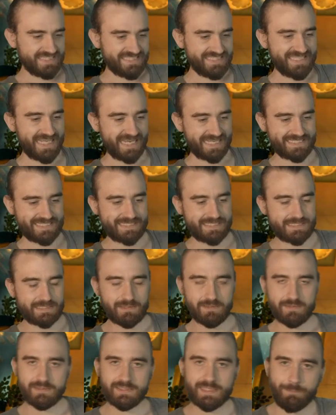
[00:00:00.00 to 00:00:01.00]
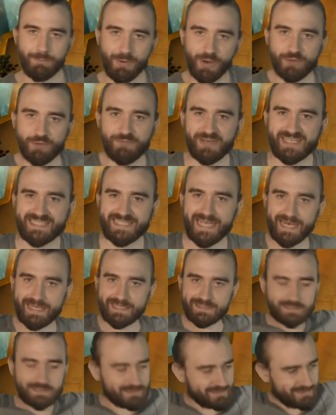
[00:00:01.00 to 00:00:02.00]
Yes! The perfect
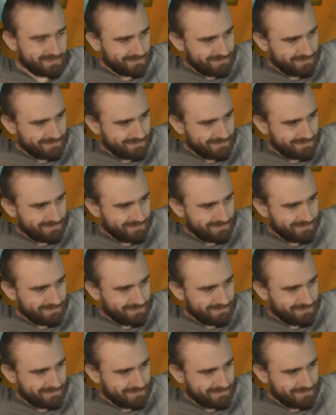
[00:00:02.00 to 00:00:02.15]
hand!